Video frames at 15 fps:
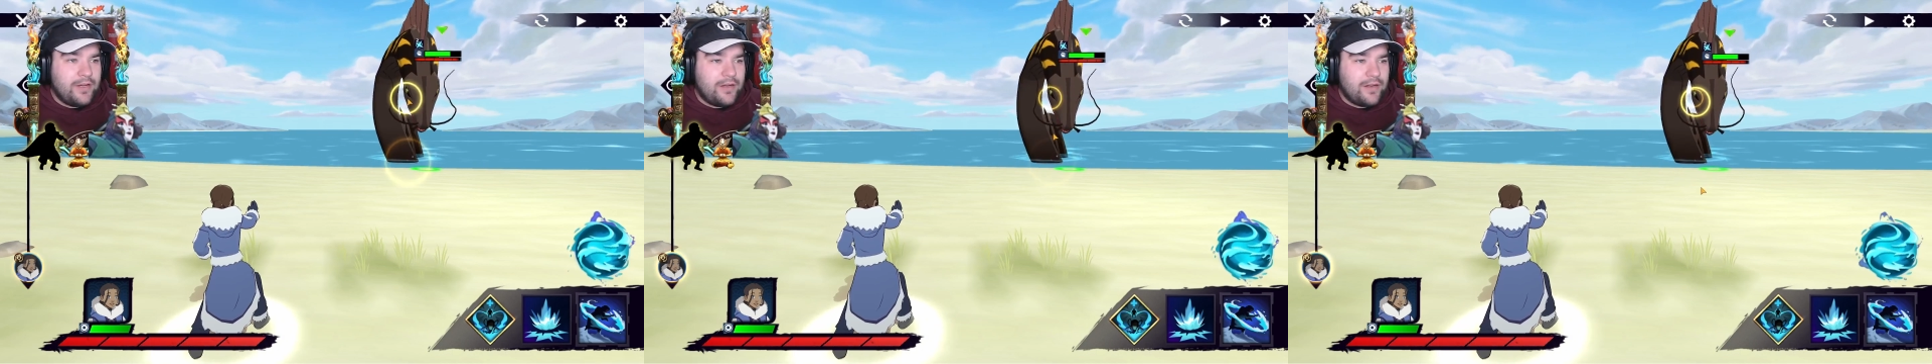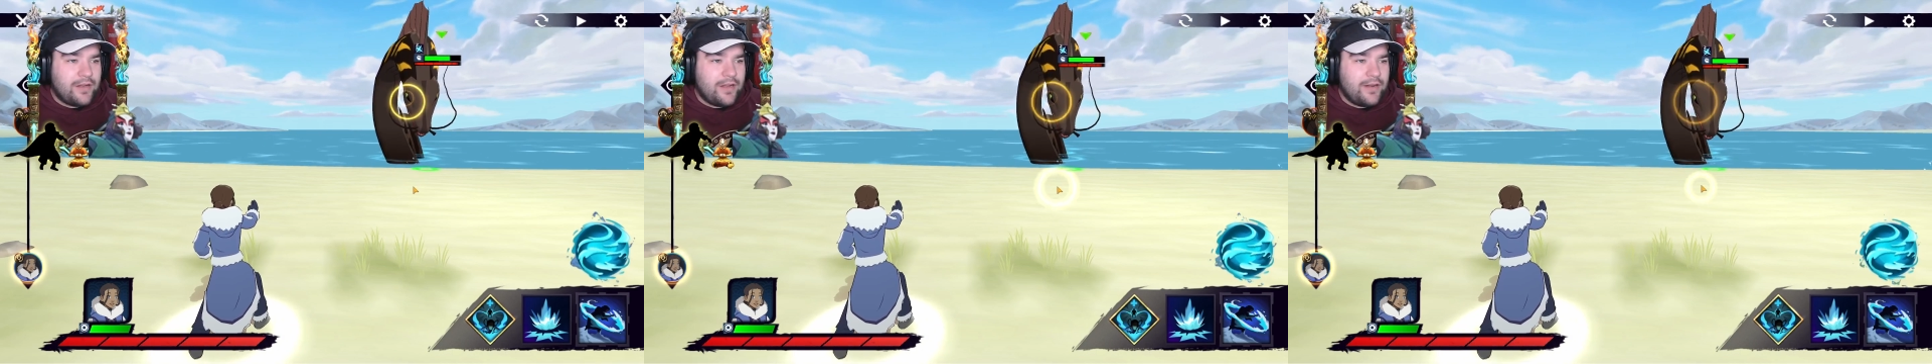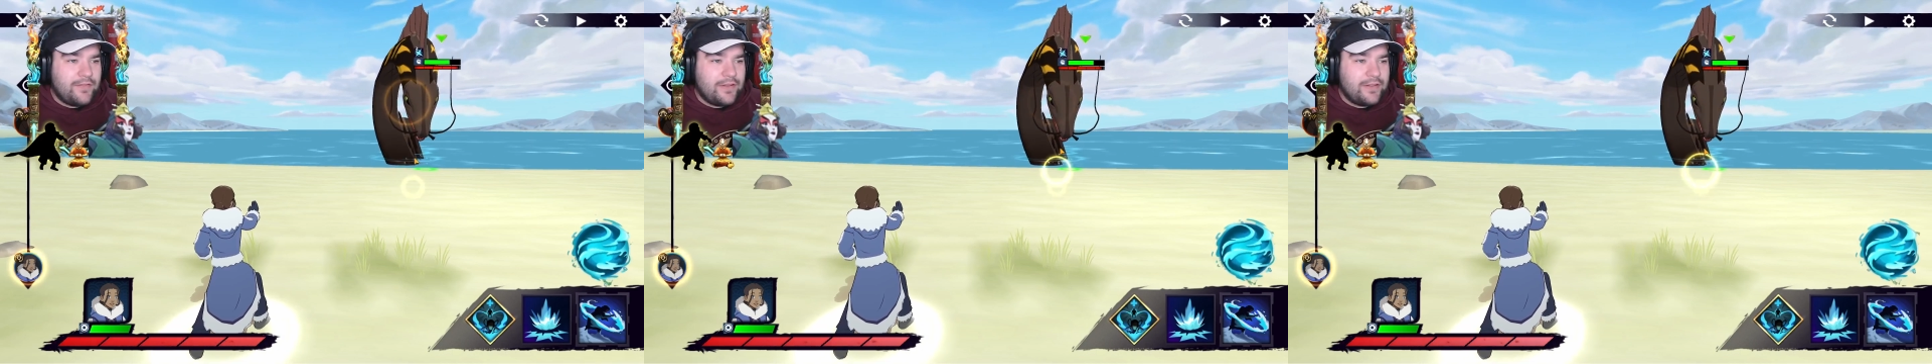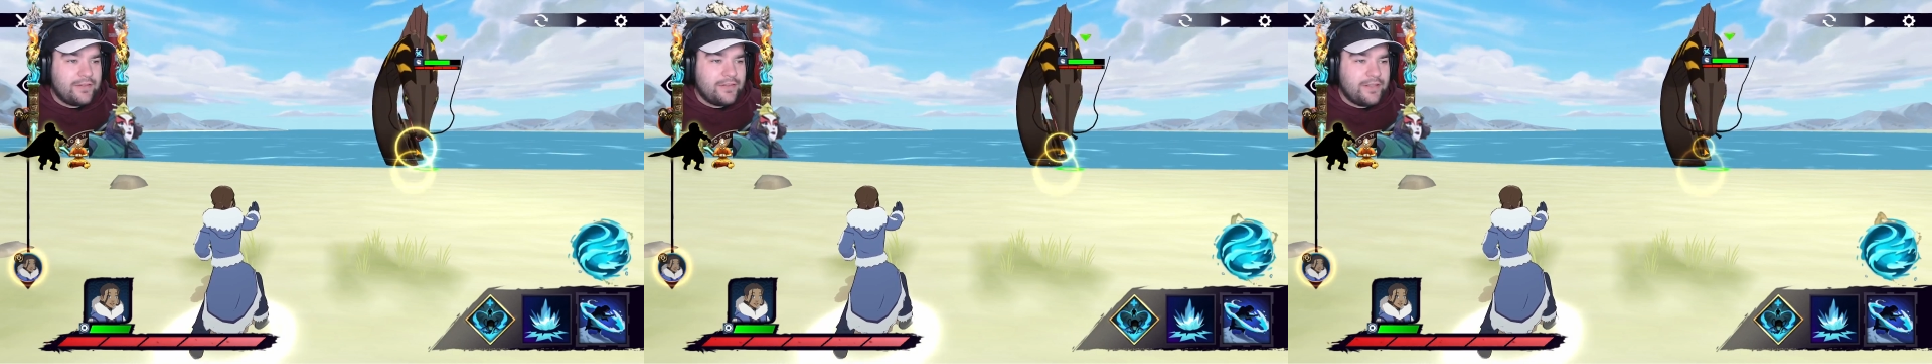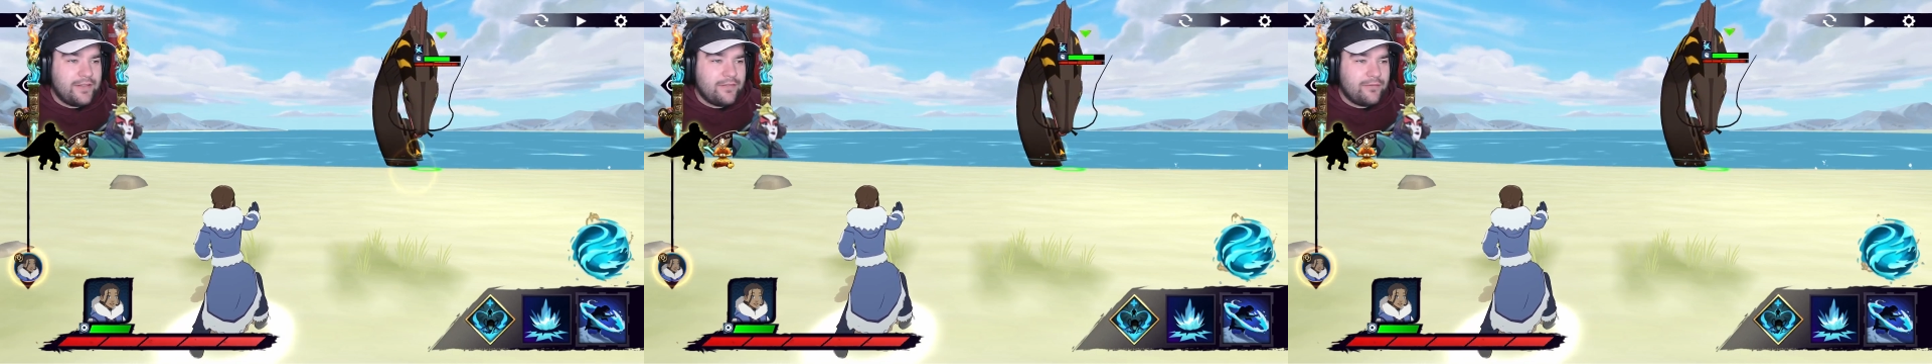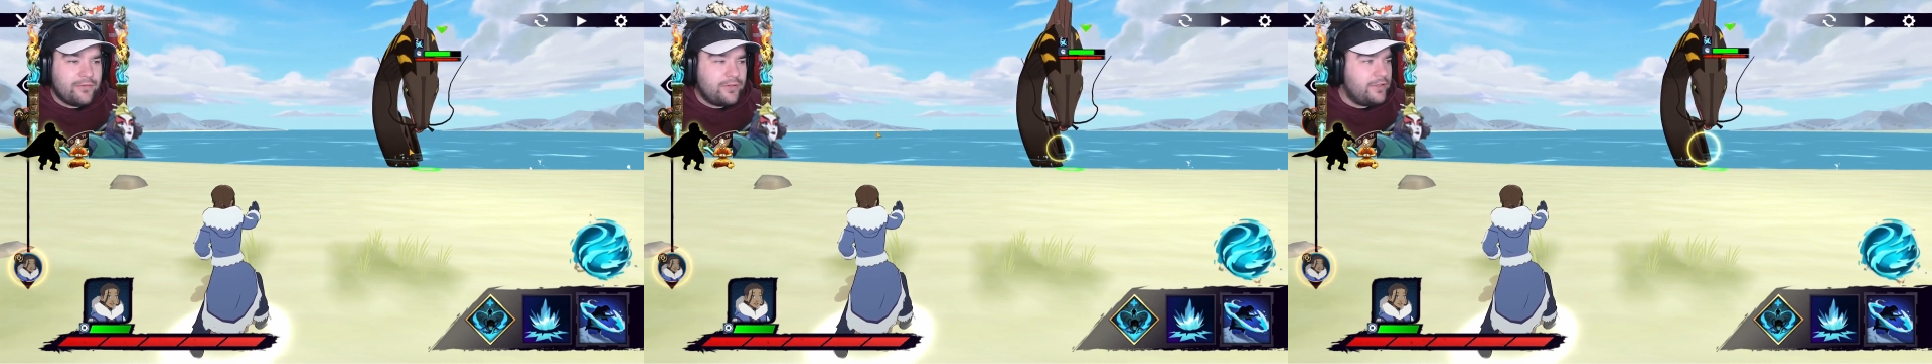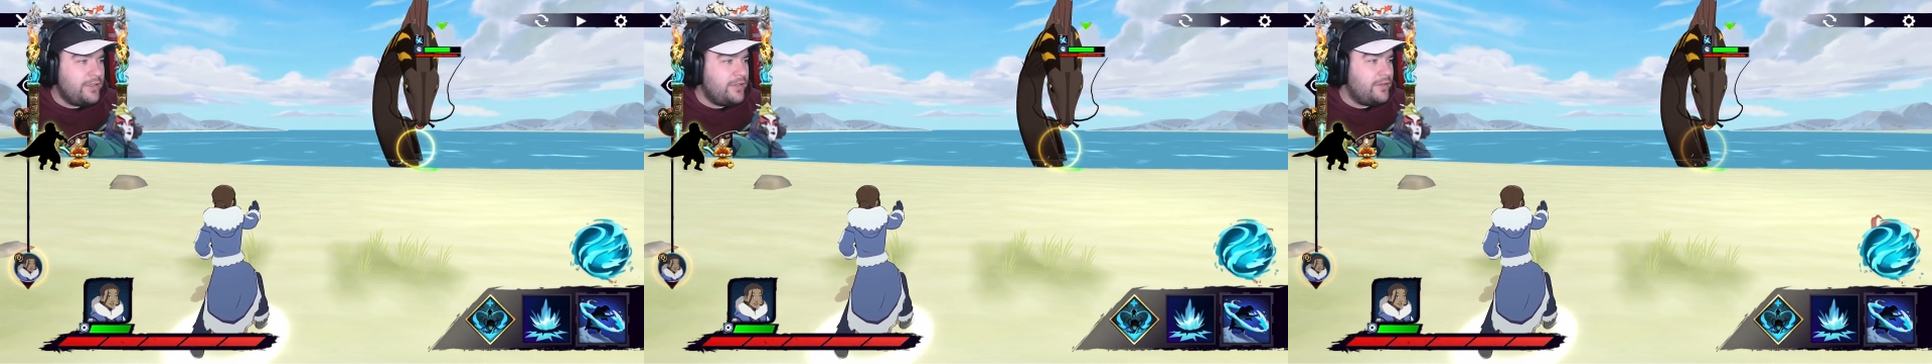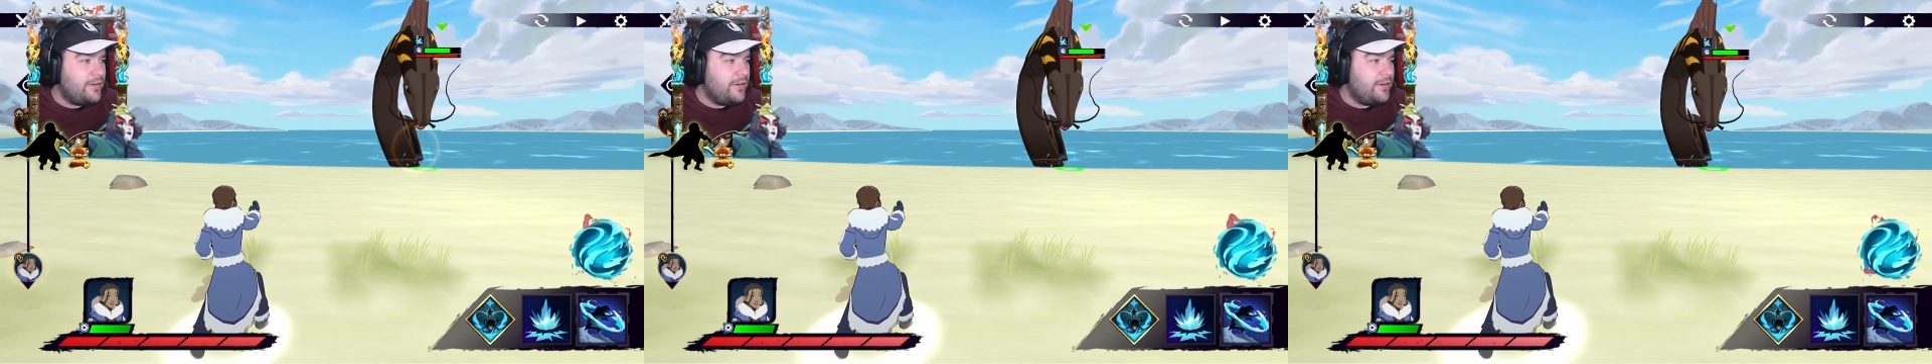I can't even click it,
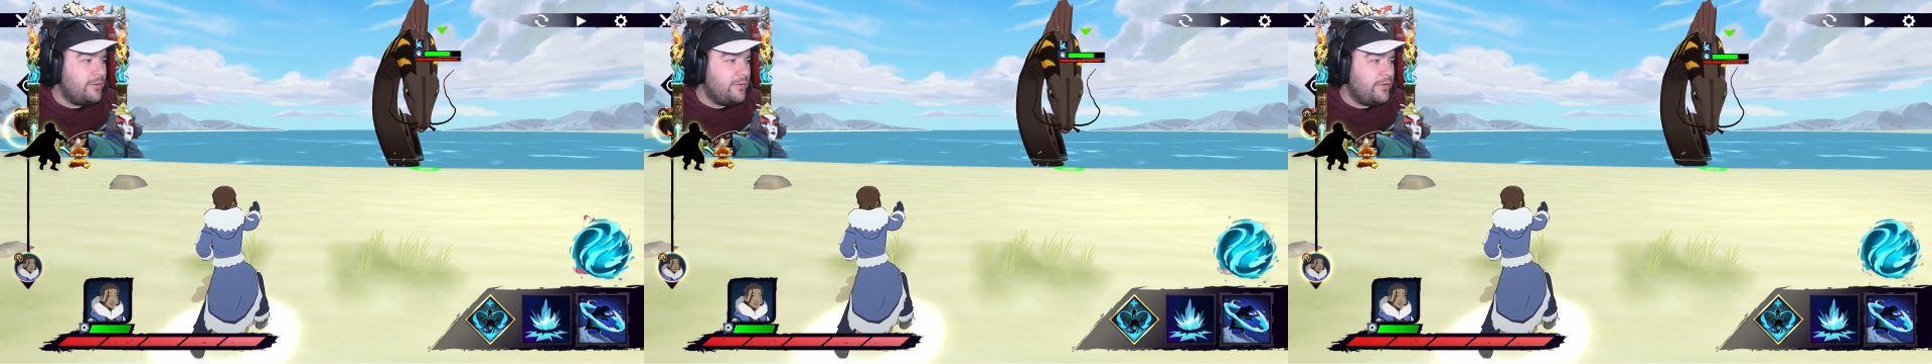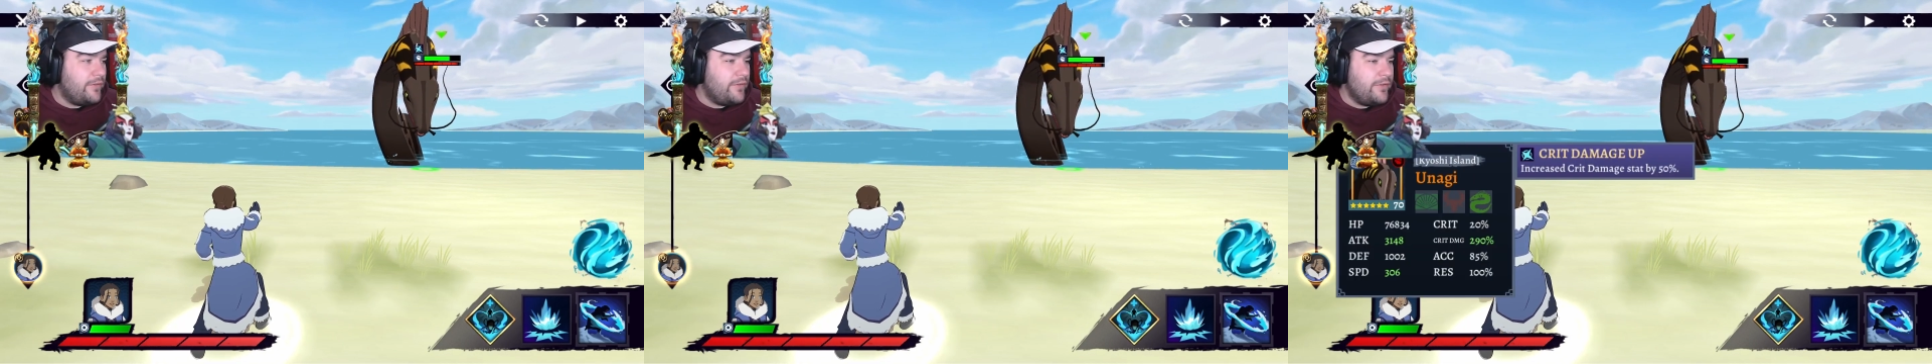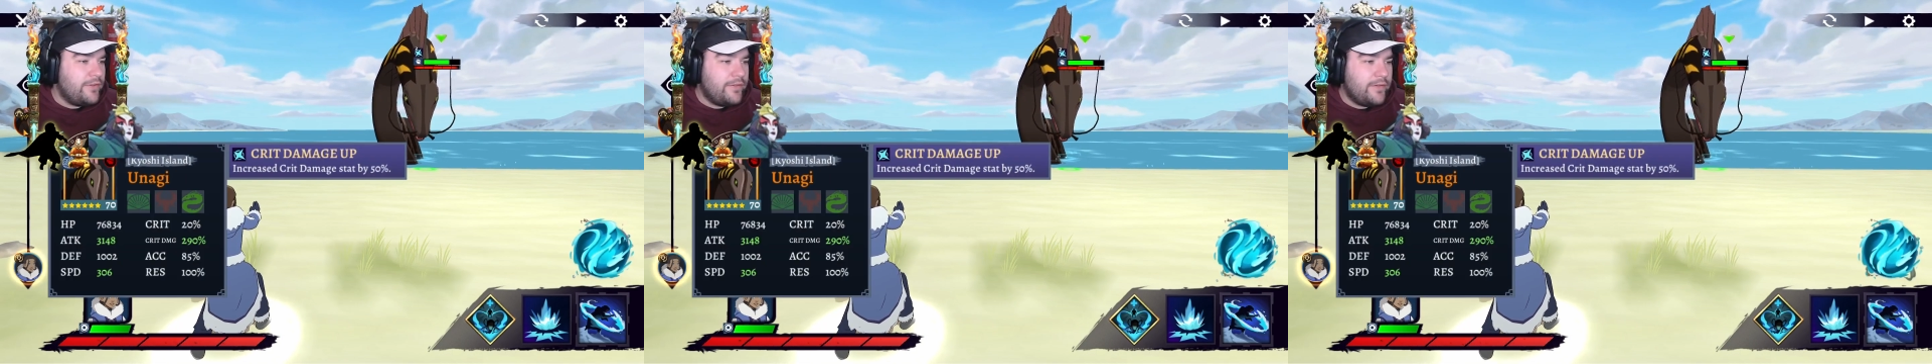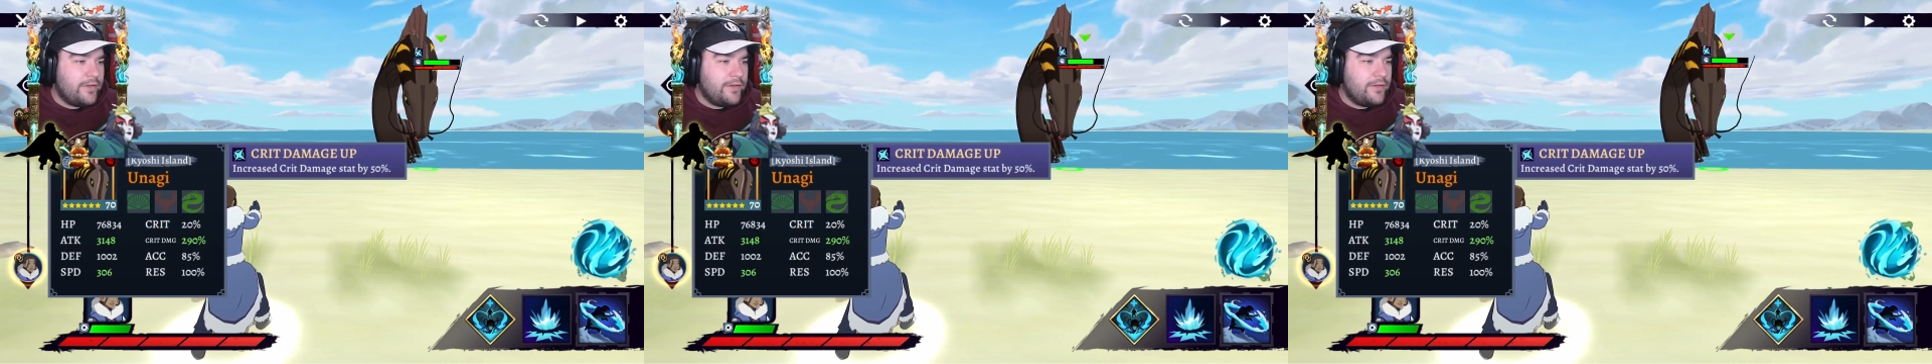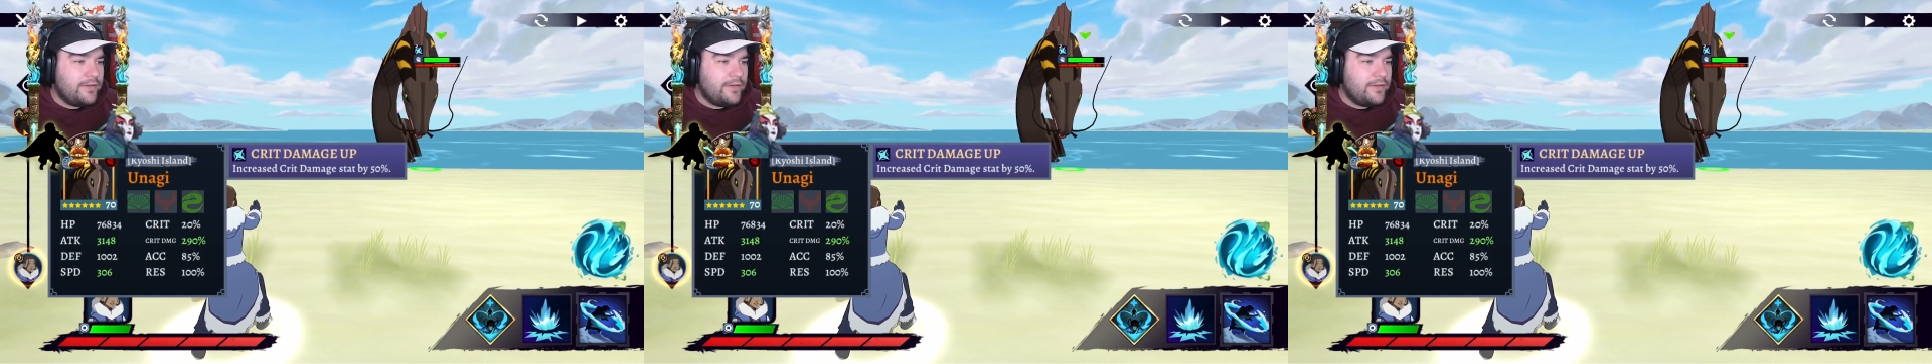really? Alright, we'll just do this then.